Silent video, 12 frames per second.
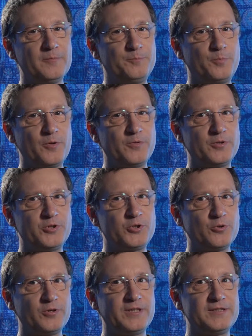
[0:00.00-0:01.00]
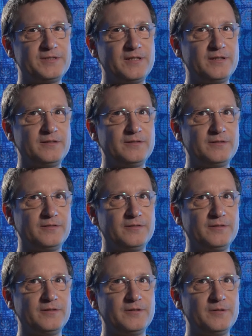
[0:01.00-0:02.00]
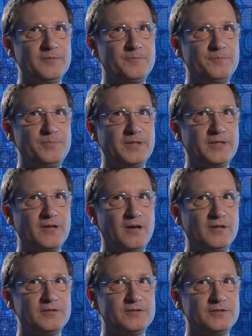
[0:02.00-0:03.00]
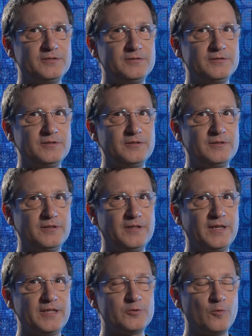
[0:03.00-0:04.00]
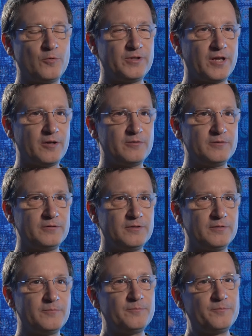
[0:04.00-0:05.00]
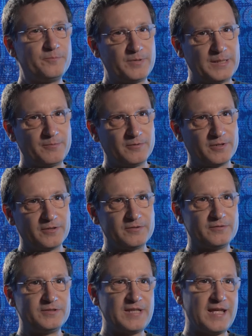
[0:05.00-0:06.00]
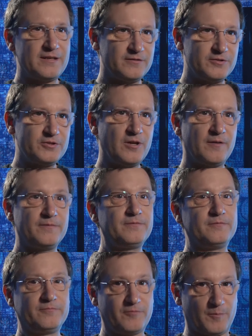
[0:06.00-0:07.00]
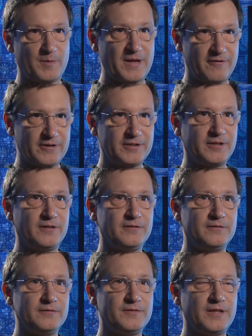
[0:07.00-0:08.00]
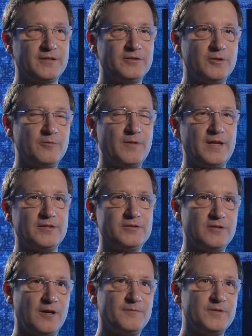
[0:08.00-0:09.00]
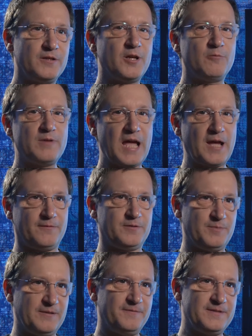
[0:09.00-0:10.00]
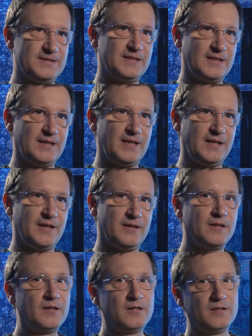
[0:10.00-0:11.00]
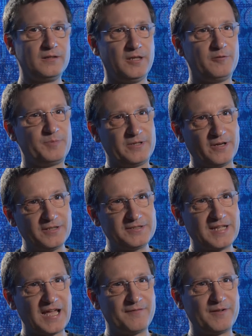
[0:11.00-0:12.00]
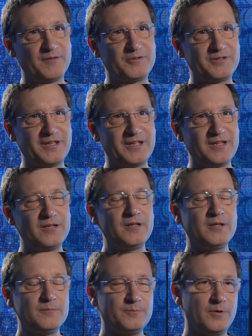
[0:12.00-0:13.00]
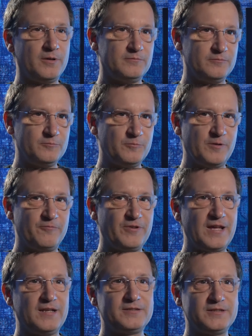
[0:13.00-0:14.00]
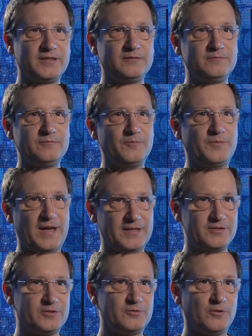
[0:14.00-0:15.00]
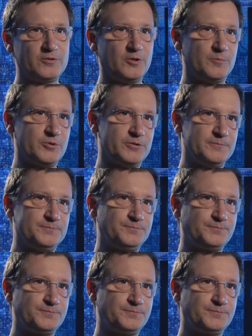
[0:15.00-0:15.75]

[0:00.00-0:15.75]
But the joy is that because it's audio, people can send stuff from America. They can do their stuff. They don't have to be physically here. It would be nice to have everyone here, but with reality, that's not an option.